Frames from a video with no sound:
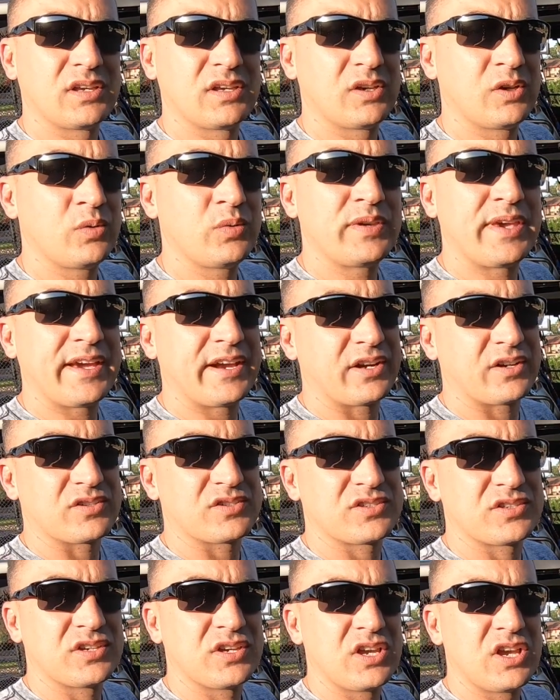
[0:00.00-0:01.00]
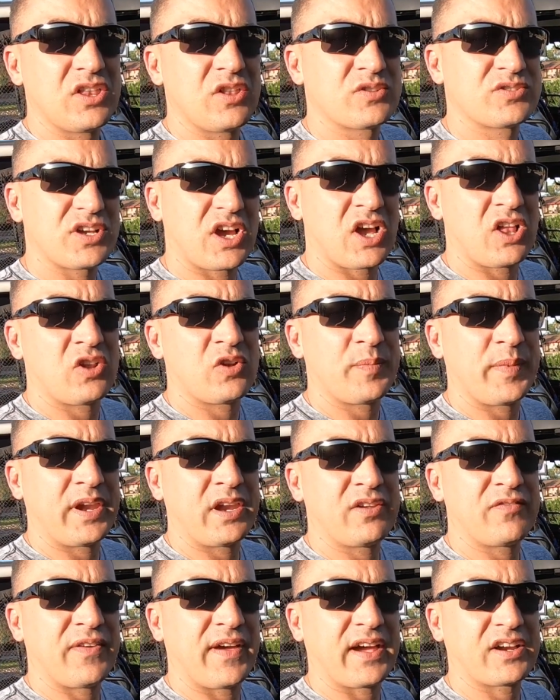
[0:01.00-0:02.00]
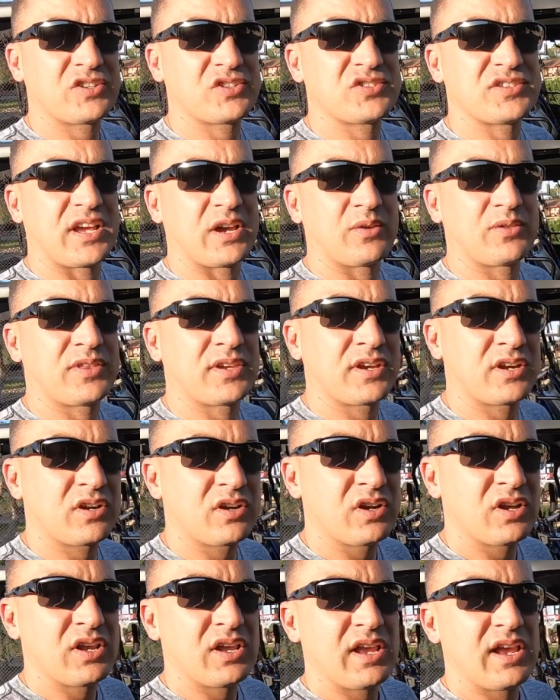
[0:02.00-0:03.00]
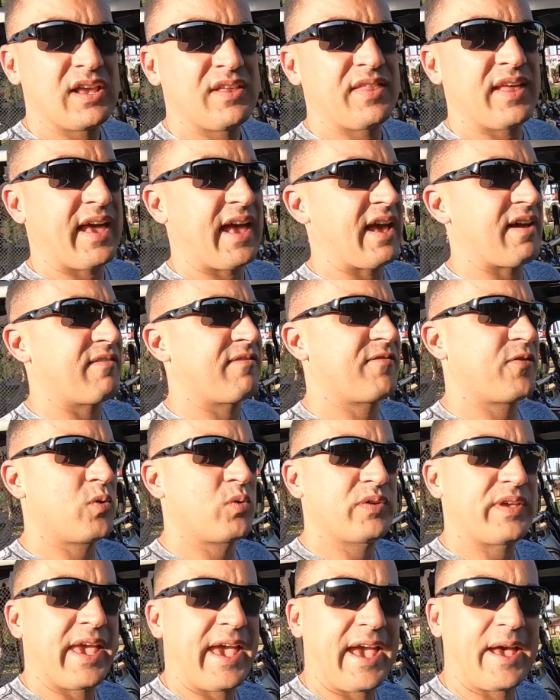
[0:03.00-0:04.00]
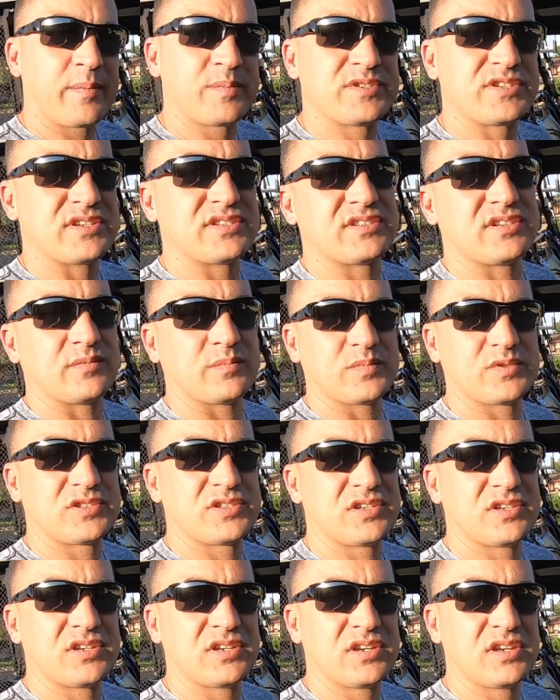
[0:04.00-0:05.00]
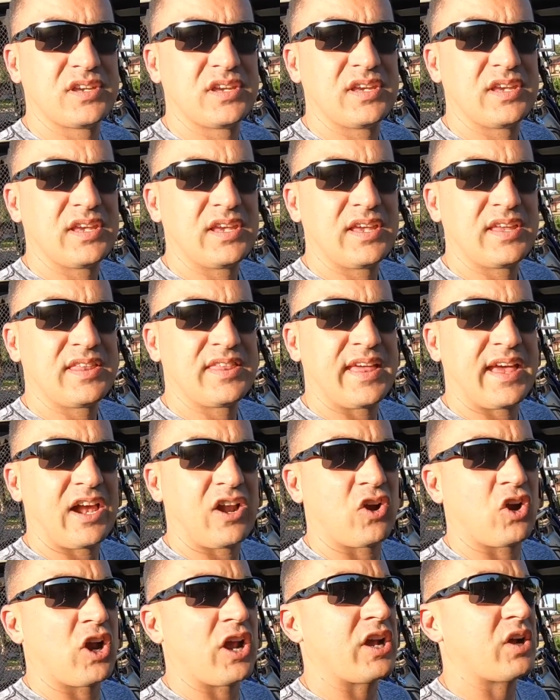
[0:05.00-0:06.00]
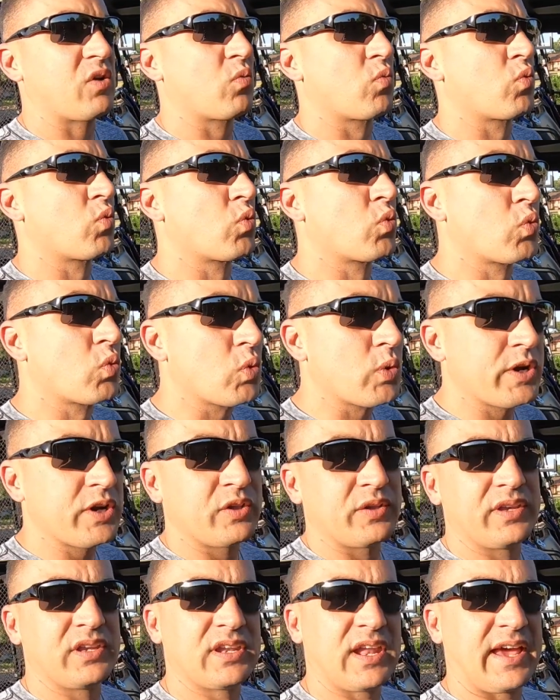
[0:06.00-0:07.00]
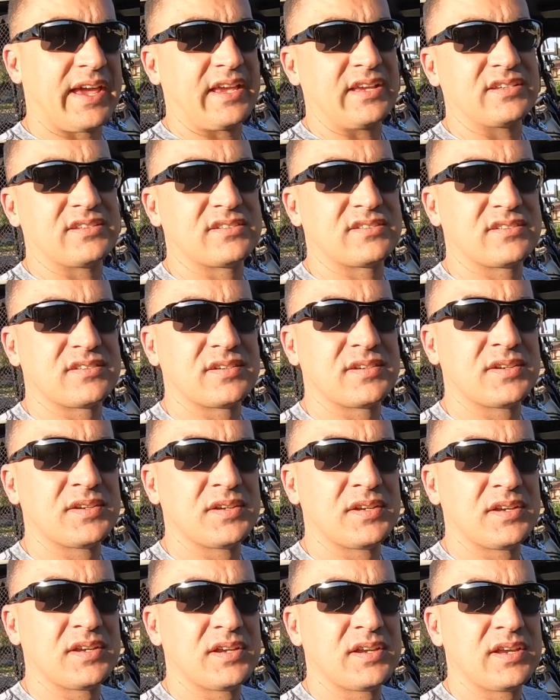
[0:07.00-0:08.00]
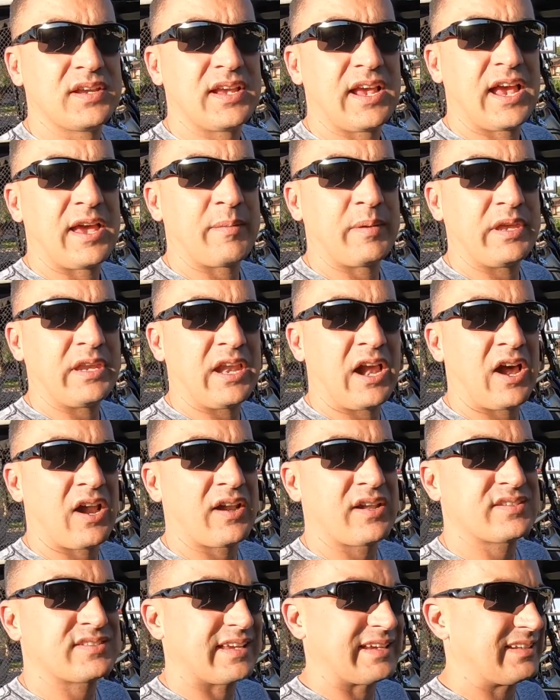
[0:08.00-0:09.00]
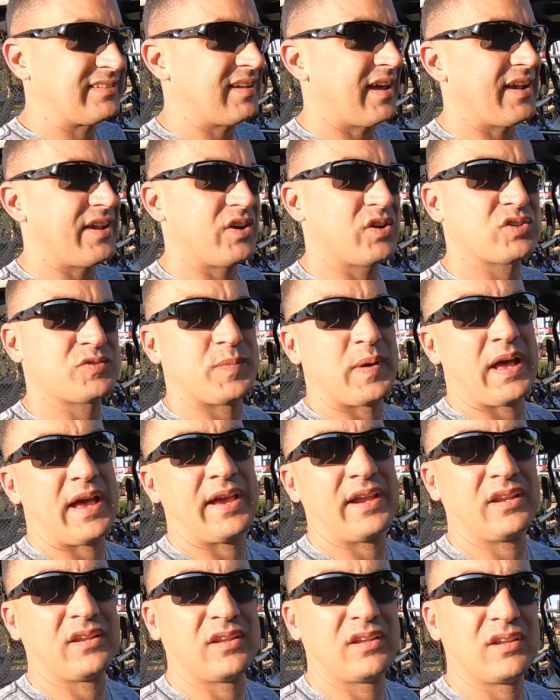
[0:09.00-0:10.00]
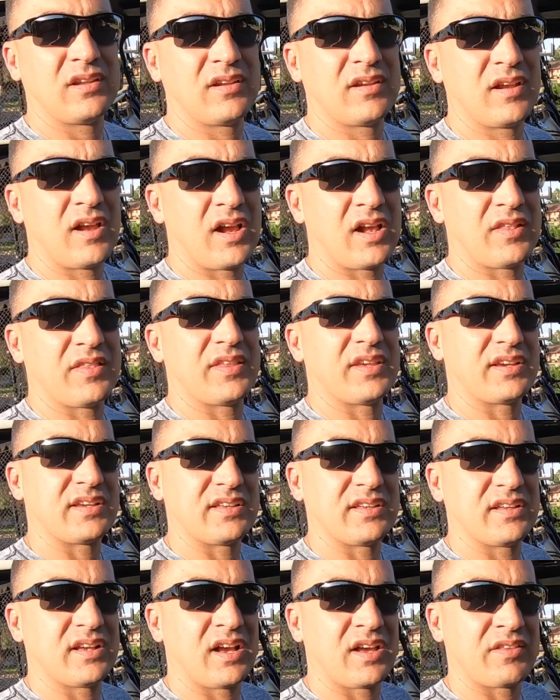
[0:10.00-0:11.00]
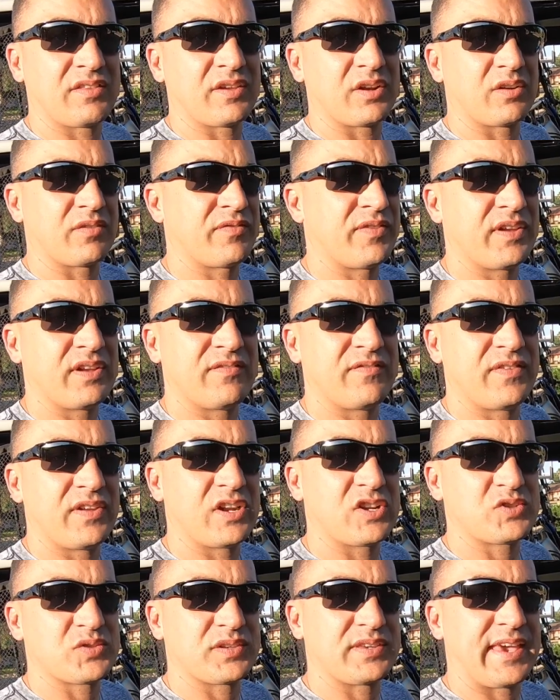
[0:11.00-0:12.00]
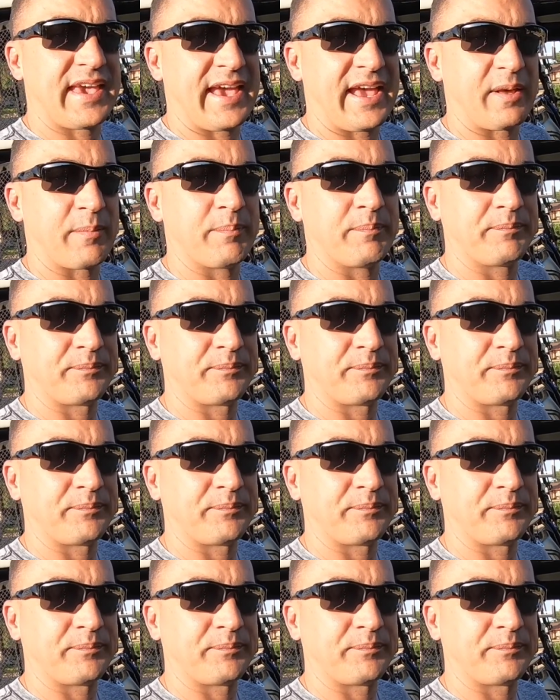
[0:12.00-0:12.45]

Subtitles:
who cares? There's other manufacturers out there that have full cab systems that are really nice. I mean, Honda's like 10 years behind on their fit and finish of the cab.